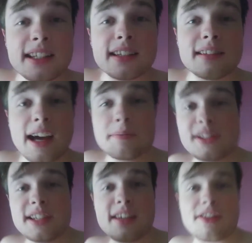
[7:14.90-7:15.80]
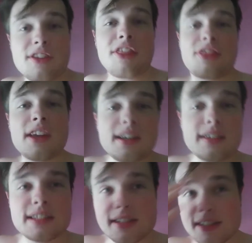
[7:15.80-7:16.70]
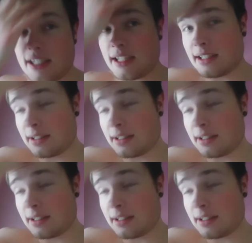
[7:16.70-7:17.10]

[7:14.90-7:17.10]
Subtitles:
it. I'm seeing the thing to see.